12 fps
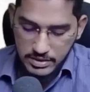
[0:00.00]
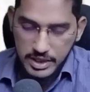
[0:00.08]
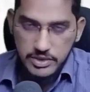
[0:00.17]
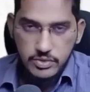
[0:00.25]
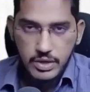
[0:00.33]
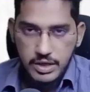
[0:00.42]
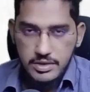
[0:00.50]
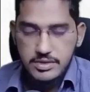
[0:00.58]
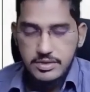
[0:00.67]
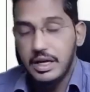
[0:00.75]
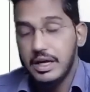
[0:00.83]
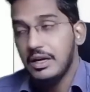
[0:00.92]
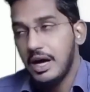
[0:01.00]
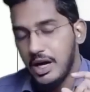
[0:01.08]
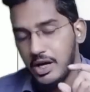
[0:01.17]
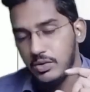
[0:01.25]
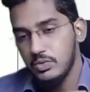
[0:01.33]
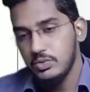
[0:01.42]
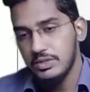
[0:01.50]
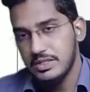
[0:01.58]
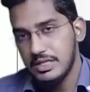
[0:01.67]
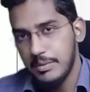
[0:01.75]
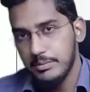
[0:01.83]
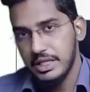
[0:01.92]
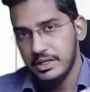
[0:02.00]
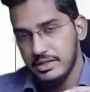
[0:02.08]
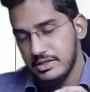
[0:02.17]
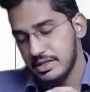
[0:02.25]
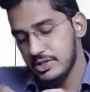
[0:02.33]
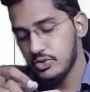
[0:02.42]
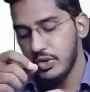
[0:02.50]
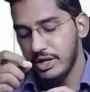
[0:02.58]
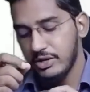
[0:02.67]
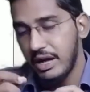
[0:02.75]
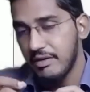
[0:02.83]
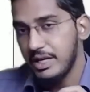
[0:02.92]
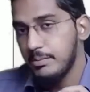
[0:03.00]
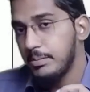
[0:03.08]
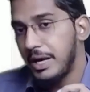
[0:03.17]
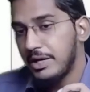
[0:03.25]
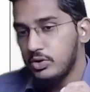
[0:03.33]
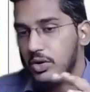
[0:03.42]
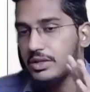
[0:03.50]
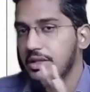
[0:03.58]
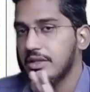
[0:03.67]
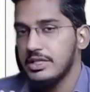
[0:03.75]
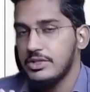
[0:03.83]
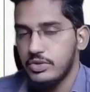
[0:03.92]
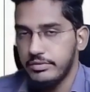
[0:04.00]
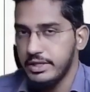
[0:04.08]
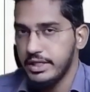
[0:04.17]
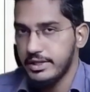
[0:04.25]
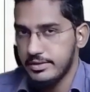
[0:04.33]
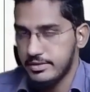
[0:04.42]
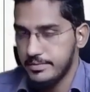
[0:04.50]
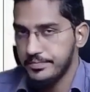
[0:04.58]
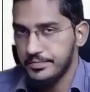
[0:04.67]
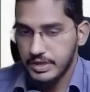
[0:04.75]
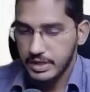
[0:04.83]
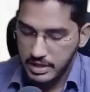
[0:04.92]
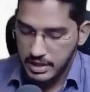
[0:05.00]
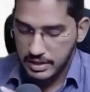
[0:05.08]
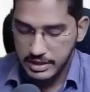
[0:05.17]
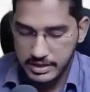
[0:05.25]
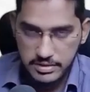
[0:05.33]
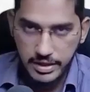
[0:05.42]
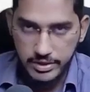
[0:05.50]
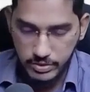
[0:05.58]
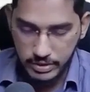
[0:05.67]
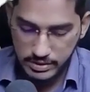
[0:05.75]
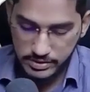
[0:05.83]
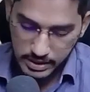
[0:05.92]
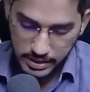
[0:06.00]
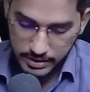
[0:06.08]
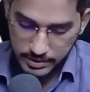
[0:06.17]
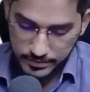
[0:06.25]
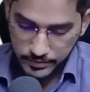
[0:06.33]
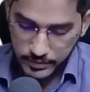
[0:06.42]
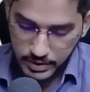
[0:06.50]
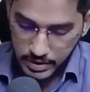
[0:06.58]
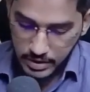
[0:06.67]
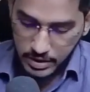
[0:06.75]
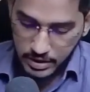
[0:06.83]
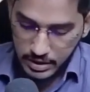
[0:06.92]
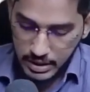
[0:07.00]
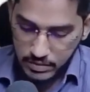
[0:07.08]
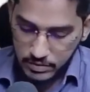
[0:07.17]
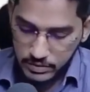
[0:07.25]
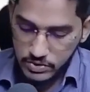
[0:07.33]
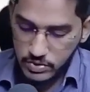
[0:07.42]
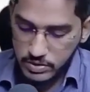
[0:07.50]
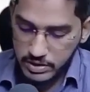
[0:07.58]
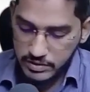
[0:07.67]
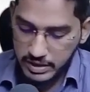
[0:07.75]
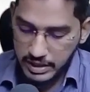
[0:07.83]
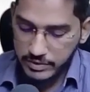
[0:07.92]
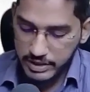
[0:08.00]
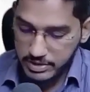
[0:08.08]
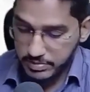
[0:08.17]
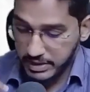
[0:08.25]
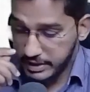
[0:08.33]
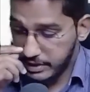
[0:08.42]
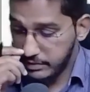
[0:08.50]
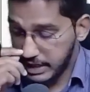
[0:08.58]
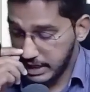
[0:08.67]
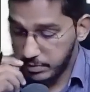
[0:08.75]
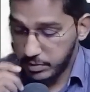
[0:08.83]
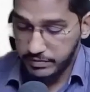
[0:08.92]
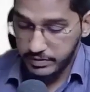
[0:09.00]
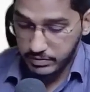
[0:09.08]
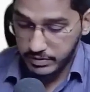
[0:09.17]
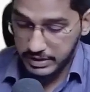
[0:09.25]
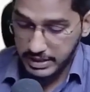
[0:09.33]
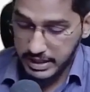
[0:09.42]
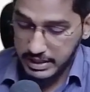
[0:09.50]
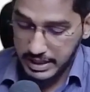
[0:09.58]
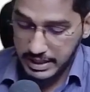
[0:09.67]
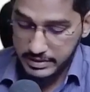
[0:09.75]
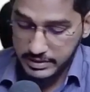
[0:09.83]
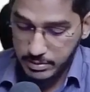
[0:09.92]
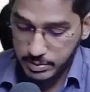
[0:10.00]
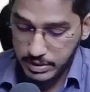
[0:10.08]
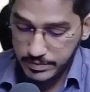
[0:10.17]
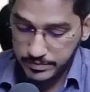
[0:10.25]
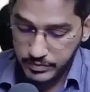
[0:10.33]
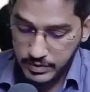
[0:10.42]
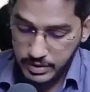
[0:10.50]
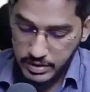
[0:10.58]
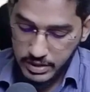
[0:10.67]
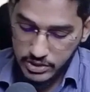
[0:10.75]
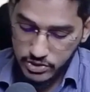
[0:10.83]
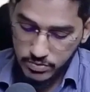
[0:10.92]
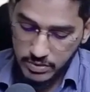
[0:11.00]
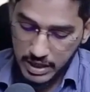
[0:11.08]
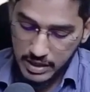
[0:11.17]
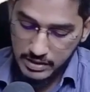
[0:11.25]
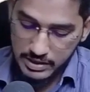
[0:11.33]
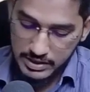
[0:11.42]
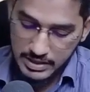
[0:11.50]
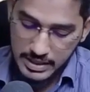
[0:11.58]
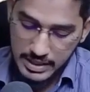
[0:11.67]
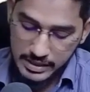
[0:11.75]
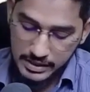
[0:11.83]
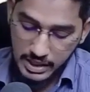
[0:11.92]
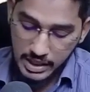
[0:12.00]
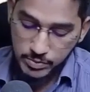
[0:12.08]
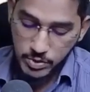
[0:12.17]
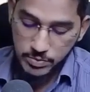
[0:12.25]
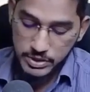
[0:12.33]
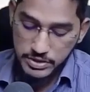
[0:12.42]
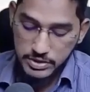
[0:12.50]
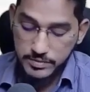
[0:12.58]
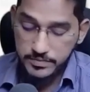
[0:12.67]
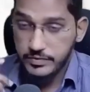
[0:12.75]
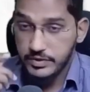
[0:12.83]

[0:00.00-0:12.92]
try to understand how the sampling risk is going to have an impact on test of details. Let us try to understand it. Now, this also I will try to explain it with the help of once again an example. Assume that there is an entire population.